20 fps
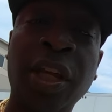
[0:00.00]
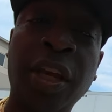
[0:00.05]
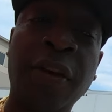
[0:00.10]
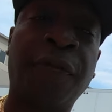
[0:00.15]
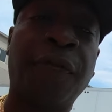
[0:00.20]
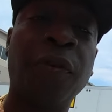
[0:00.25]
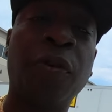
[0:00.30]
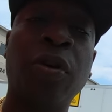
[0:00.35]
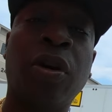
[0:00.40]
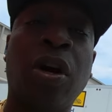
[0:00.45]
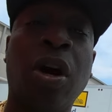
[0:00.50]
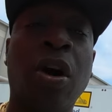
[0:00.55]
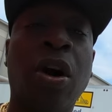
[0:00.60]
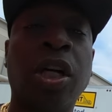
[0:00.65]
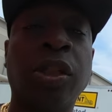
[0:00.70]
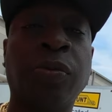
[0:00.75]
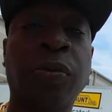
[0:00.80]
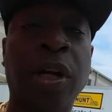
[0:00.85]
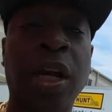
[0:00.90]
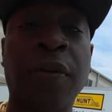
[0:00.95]
lead fuel
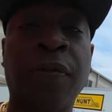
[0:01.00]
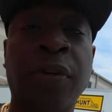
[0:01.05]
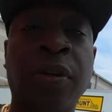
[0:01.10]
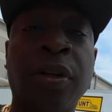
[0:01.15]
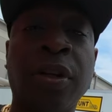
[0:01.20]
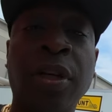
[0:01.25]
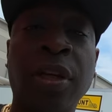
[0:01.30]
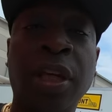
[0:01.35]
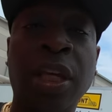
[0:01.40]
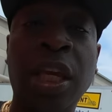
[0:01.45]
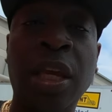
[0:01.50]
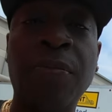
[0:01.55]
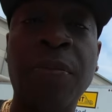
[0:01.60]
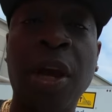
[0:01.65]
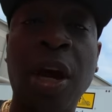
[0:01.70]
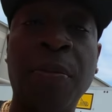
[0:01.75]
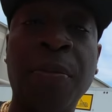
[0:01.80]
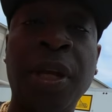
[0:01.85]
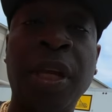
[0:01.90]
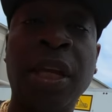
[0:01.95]
cards, whatever,
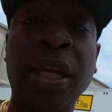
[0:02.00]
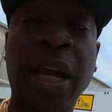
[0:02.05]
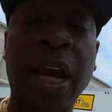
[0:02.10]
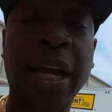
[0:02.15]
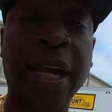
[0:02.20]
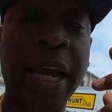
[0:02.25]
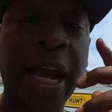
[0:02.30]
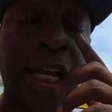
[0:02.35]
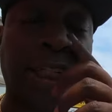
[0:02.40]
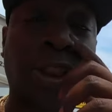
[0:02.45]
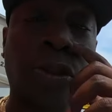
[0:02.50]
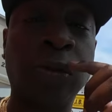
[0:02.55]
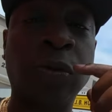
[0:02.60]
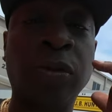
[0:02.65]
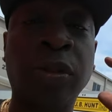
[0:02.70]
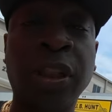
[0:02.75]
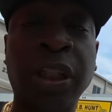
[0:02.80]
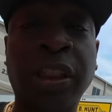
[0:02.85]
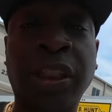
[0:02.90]
email me, I got you.